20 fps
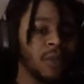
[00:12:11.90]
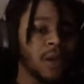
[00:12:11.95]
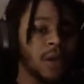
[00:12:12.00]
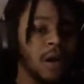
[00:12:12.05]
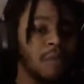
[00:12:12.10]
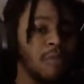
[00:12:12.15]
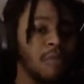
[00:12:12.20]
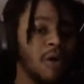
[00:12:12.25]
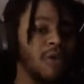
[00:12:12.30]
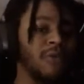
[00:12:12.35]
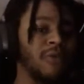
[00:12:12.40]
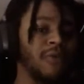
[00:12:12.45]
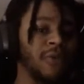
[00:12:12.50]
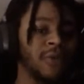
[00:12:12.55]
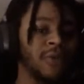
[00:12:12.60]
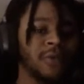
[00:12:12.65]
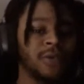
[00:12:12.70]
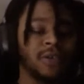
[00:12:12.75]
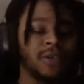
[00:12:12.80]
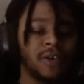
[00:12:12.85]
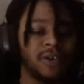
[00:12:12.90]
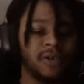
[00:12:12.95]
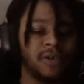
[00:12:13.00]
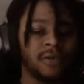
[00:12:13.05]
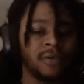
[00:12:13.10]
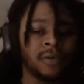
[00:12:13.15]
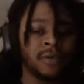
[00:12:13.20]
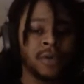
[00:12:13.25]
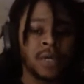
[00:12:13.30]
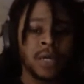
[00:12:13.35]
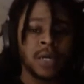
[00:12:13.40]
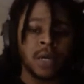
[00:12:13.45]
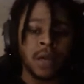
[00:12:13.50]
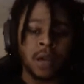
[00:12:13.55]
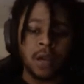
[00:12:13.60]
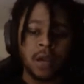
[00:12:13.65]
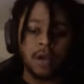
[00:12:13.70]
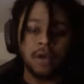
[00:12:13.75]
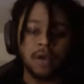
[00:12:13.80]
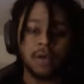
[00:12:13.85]
I'm hopeful. So,
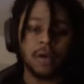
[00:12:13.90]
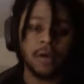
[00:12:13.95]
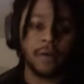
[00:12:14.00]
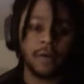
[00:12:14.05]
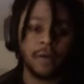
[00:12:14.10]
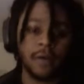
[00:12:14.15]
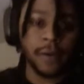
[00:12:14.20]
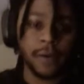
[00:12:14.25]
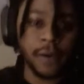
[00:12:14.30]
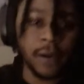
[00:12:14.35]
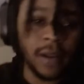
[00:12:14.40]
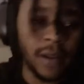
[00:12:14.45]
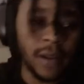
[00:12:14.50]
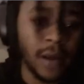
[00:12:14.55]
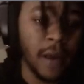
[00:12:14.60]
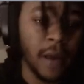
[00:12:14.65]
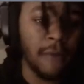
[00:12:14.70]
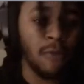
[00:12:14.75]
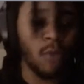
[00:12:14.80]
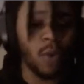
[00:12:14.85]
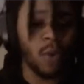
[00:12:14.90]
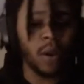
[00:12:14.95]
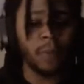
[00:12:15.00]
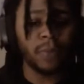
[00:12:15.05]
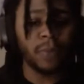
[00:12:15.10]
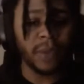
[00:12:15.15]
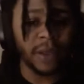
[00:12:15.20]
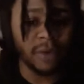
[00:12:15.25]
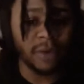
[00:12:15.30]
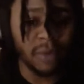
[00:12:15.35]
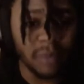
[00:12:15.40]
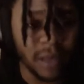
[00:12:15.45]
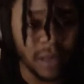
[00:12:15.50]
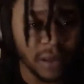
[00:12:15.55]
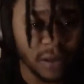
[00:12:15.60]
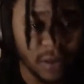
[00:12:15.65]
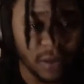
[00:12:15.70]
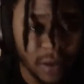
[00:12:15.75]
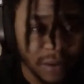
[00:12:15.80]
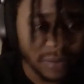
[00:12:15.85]
if you want to play with me,
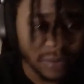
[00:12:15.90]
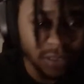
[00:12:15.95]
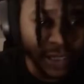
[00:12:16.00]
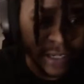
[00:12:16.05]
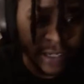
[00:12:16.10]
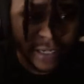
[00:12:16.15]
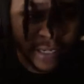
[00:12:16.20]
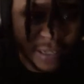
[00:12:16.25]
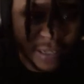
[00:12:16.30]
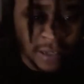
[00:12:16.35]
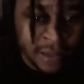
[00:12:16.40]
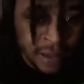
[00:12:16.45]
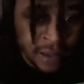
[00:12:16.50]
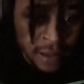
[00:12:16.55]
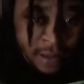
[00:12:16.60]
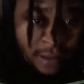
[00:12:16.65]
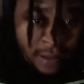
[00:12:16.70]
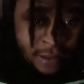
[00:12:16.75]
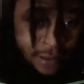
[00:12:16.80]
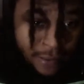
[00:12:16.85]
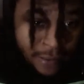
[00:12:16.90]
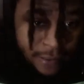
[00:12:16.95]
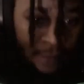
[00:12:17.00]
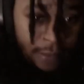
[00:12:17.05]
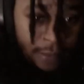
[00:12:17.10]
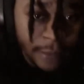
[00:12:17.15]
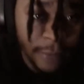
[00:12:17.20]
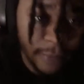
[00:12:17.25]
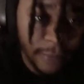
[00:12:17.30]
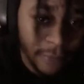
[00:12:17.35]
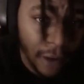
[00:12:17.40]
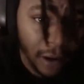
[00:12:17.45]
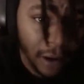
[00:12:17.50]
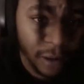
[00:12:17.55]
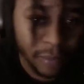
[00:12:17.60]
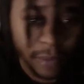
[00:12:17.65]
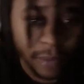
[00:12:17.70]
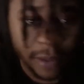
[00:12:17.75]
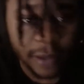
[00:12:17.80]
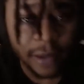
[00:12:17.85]
you know what I'm saying.
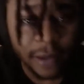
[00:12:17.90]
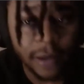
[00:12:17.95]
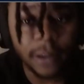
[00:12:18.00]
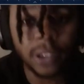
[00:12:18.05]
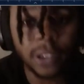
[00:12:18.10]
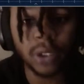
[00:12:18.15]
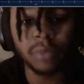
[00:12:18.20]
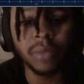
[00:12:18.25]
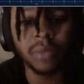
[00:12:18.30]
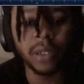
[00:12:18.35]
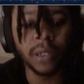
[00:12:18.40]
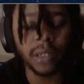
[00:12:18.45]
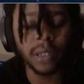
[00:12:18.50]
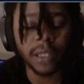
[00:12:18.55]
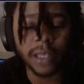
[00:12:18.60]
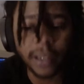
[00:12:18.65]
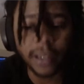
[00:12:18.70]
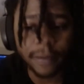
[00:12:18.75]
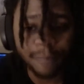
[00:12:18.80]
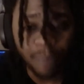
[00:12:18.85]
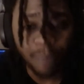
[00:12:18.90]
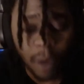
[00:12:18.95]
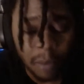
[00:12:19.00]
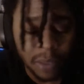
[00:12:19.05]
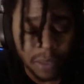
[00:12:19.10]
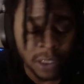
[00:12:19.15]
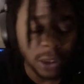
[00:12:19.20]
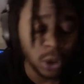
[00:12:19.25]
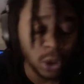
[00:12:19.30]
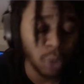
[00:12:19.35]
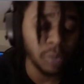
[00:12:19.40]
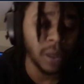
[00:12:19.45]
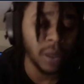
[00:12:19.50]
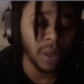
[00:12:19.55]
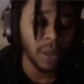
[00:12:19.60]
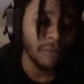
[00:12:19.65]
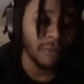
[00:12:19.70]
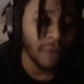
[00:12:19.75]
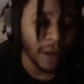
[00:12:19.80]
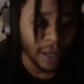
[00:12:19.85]
Follow me. Shoot me a link. I mean, shoot me
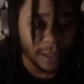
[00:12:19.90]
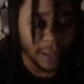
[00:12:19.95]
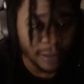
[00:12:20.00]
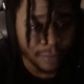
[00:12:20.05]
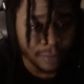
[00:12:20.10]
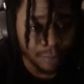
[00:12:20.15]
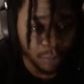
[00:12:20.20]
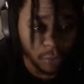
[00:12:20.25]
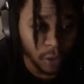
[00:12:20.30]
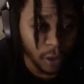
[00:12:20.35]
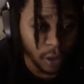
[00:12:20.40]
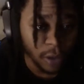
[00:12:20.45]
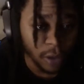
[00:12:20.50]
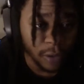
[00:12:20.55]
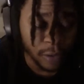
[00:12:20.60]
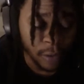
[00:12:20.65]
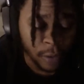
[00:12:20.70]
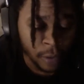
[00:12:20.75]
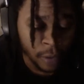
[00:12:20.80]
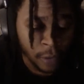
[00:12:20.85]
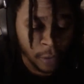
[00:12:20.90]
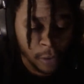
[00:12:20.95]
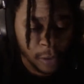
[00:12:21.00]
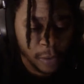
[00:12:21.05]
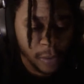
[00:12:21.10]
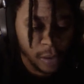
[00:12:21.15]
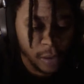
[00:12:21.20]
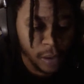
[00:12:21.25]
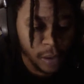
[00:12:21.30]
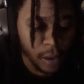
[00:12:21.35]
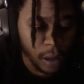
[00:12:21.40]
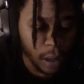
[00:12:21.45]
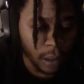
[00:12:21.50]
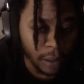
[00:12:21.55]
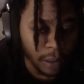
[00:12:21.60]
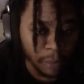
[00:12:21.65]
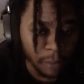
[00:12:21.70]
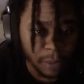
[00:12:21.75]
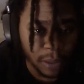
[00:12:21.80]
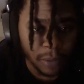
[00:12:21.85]
an invite.
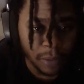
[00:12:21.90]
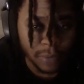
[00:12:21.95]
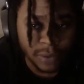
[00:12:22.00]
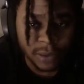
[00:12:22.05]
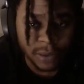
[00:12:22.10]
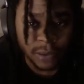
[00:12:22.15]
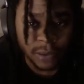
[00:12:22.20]
Let me know